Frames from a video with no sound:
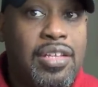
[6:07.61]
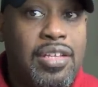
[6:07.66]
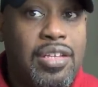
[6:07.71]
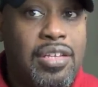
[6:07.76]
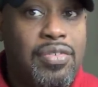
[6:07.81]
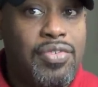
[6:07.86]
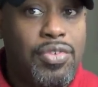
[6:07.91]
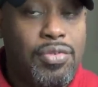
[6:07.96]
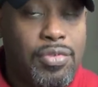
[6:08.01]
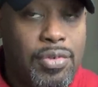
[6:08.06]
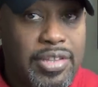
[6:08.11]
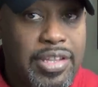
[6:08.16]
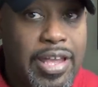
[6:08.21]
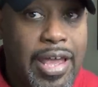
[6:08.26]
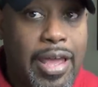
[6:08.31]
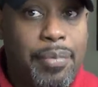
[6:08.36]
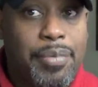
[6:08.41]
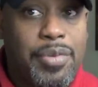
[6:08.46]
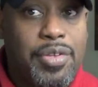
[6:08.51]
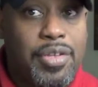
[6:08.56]
if you
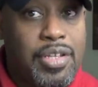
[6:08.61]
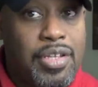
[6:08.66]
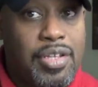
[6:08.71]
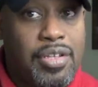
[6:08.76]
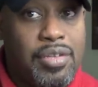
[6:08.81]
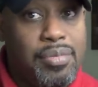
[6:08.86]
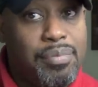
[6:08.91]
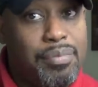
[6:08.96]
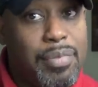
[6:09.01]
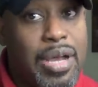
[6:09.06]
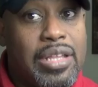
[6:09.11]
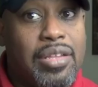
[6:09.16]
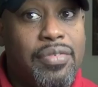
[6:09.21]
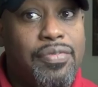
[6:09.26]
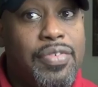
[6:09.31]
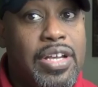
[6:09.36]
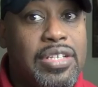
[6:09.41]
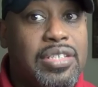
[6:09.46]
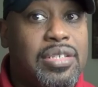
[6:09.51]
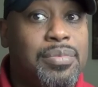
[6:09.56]
adapt and
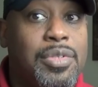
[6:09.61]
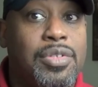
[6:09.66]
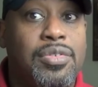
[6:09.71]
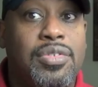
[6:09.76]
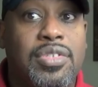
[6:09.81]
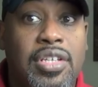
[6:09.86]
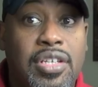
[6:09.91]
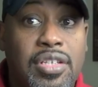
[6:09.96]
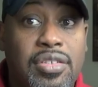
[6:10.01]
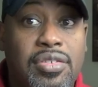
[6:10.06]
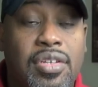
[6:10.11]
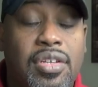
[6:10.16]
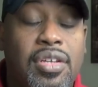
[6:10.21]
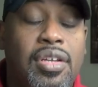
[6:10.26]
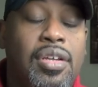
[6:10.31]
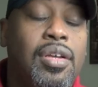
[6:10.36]
modify some of those things.